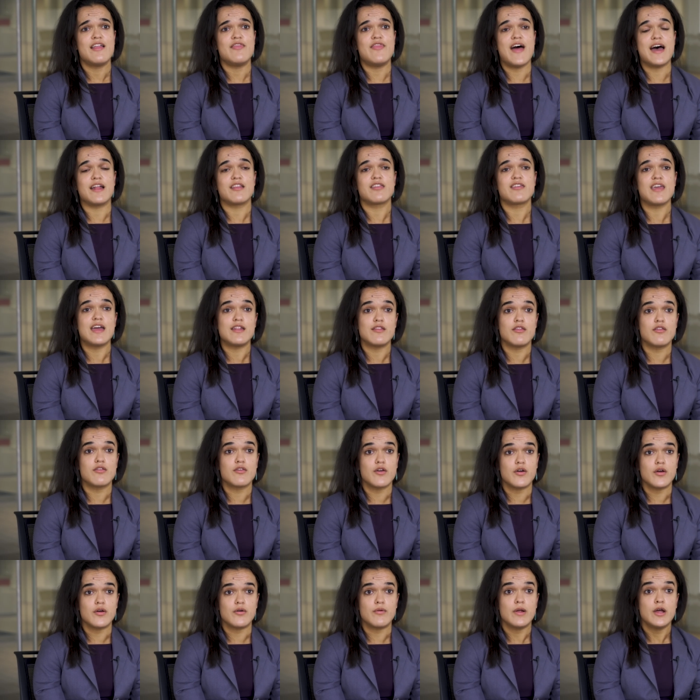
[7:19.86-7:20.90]
that sends
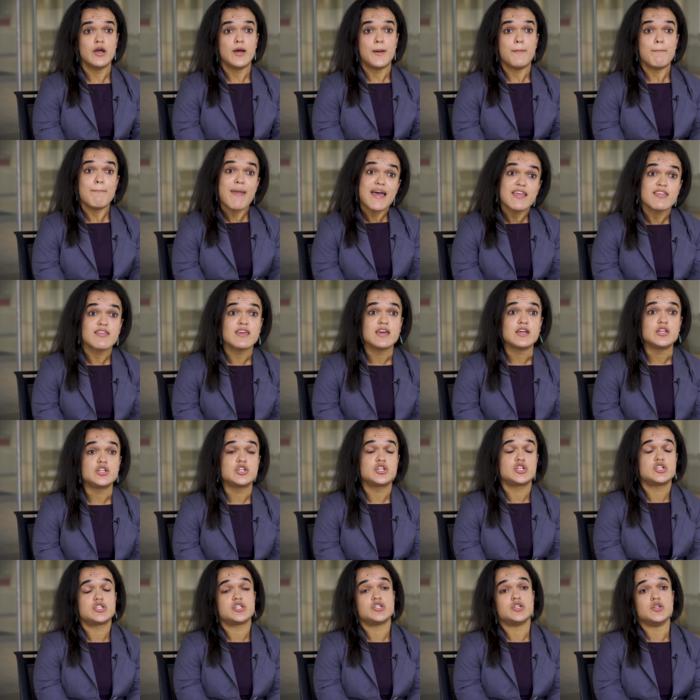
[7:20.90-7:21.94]
a
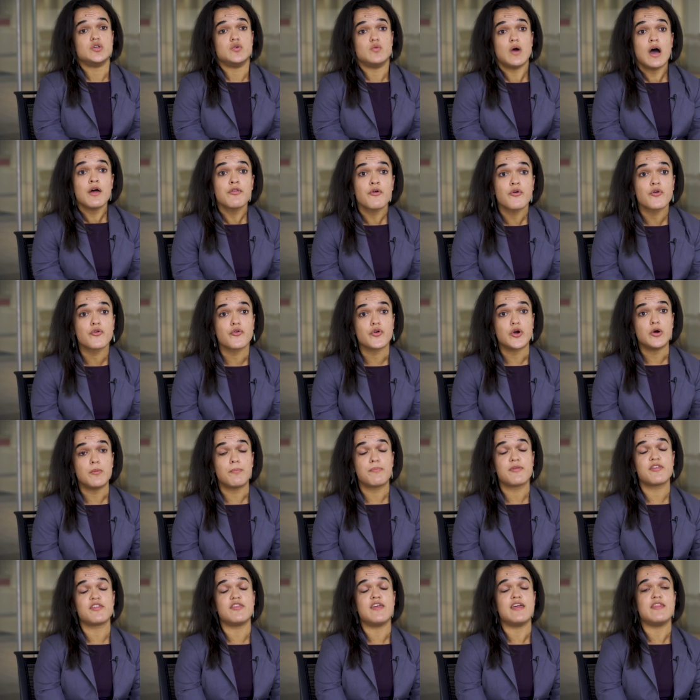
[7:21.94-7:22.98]
message to other
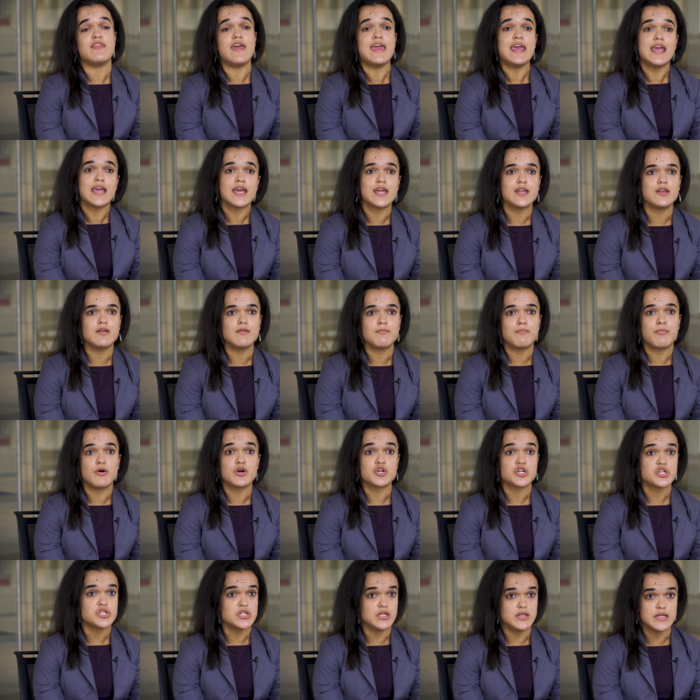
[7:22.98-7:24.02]
groups that they can
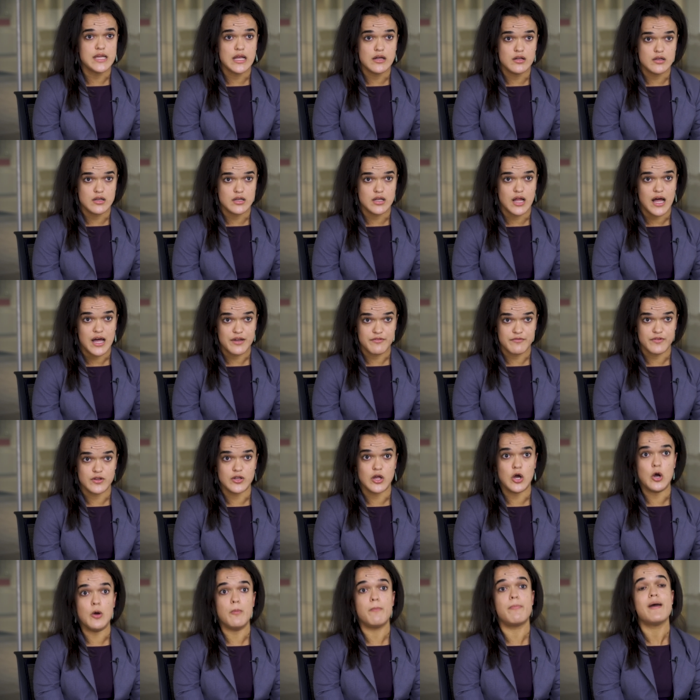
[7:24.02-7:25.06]
push the legal
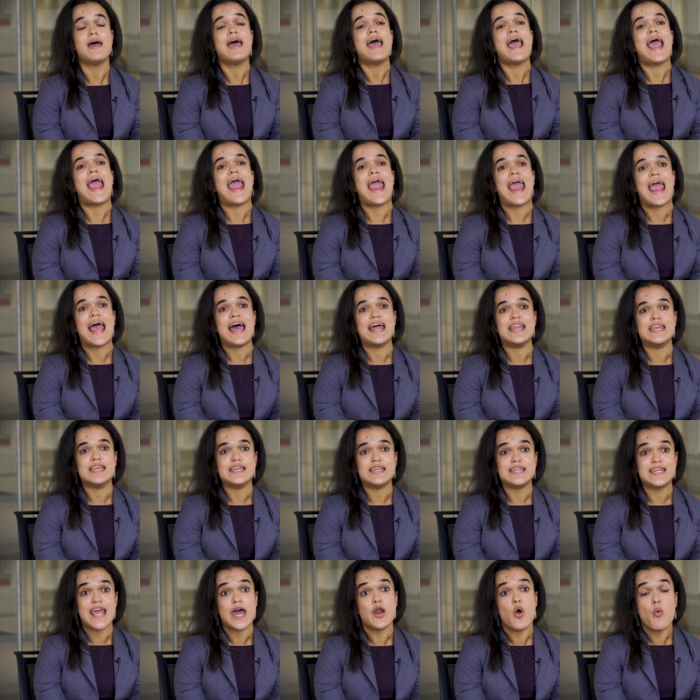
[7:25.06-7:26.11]
envelope
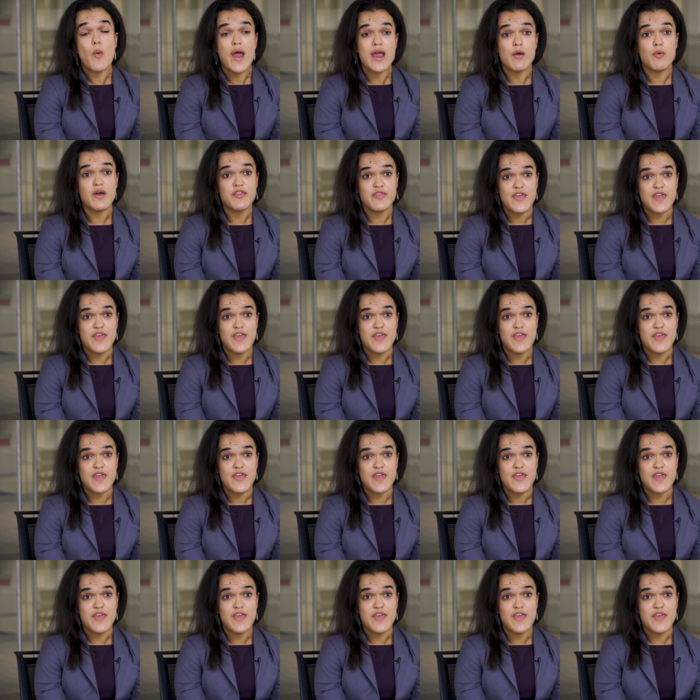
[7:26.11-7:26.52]
and get away with